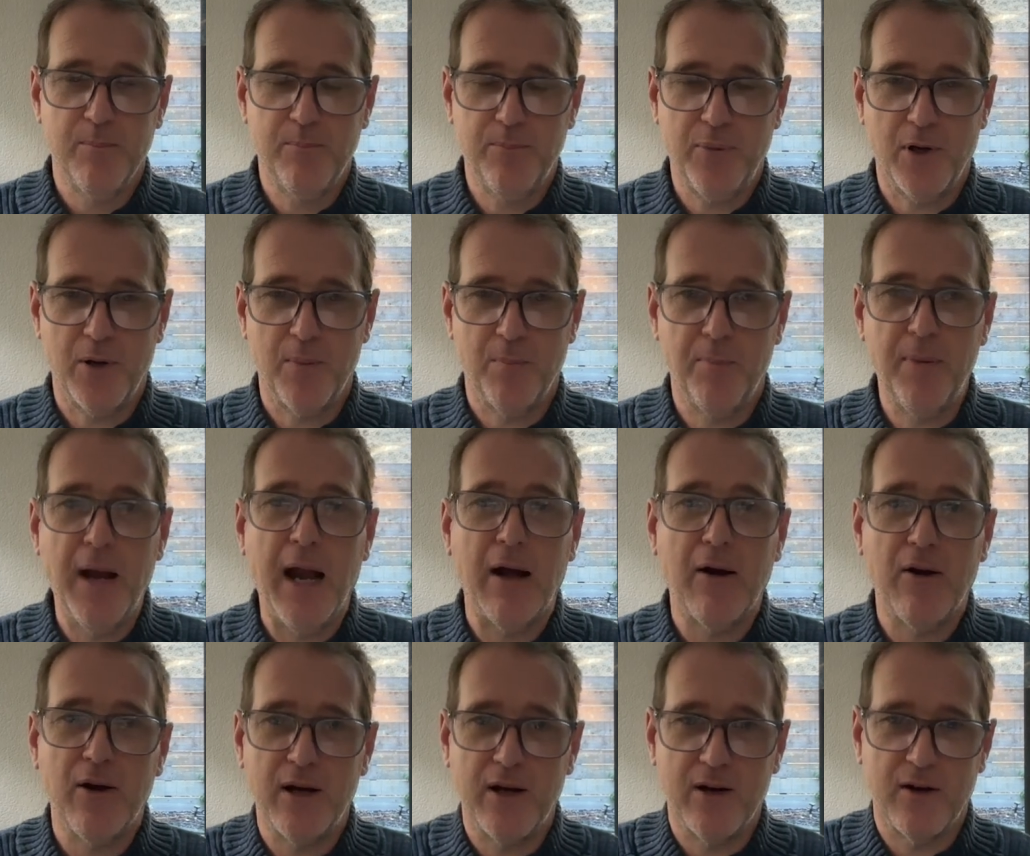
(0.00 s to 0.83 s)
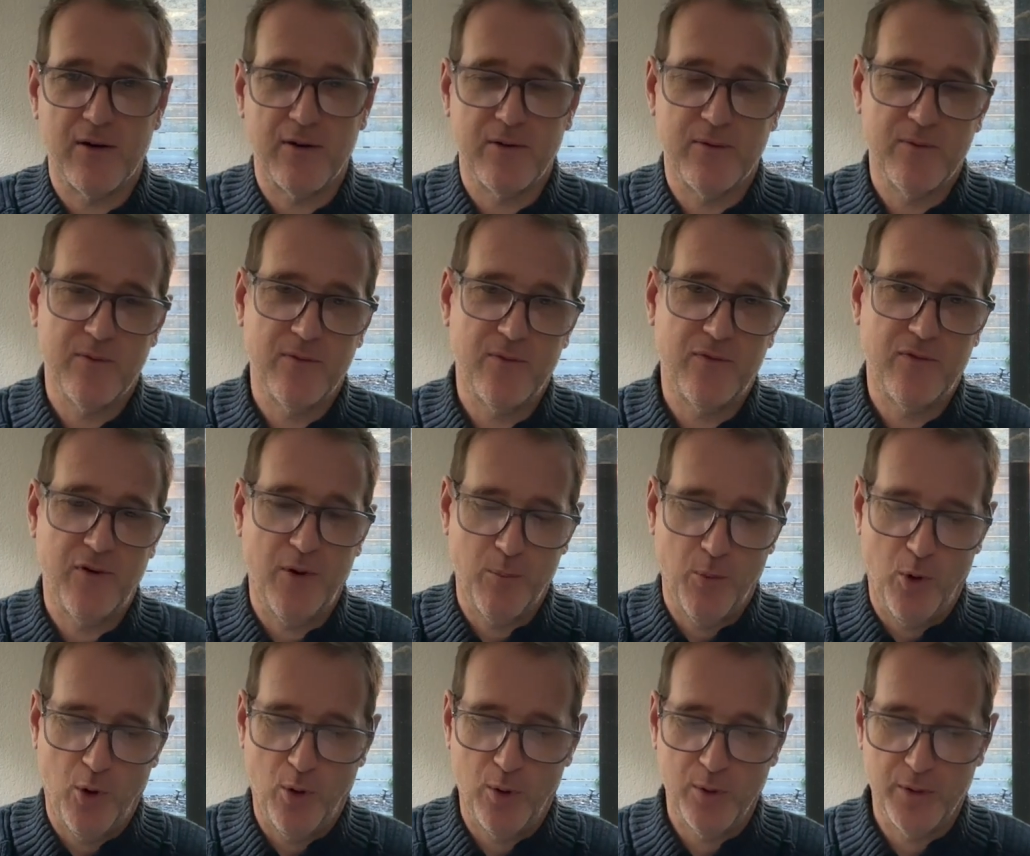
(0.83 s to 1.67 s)
put a barrier
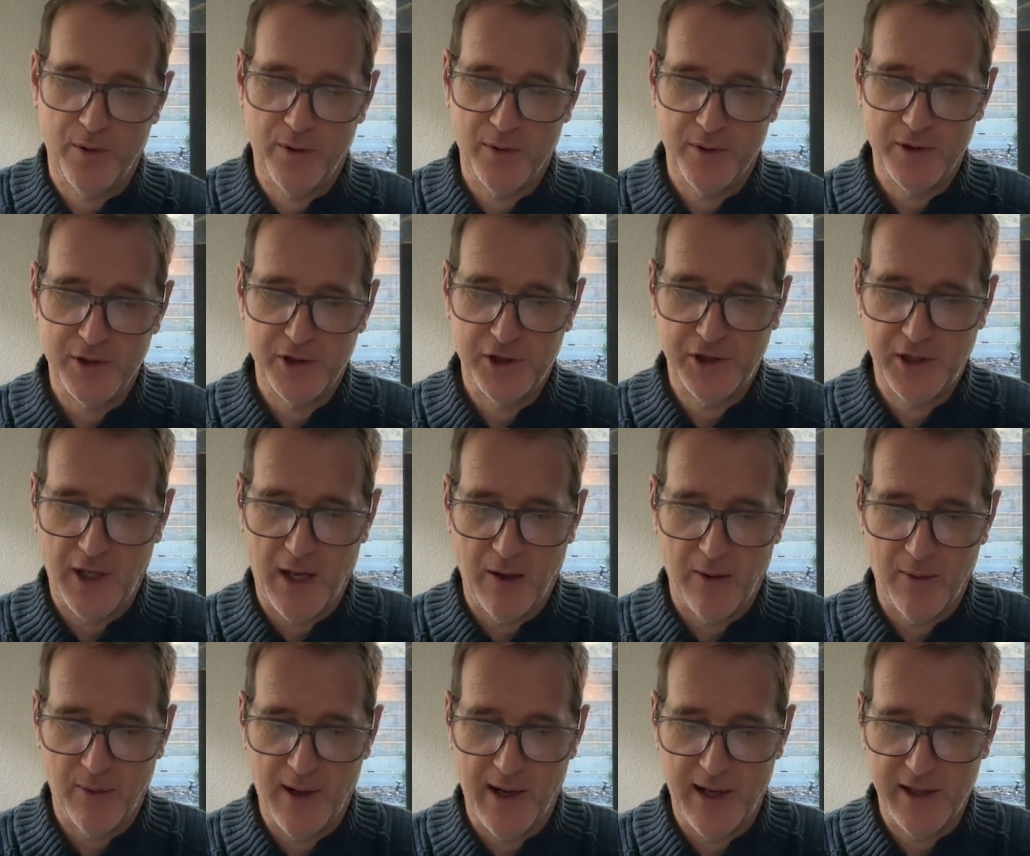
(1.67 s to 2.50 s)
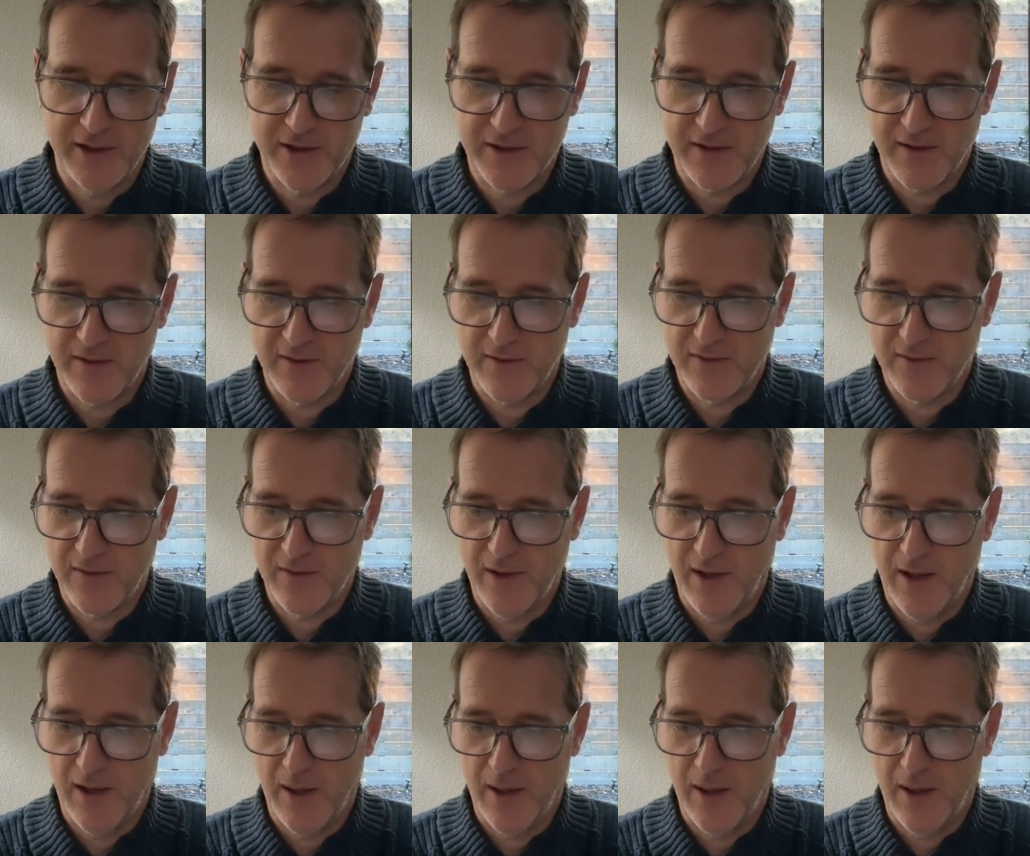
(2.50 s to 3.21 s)
from older generations.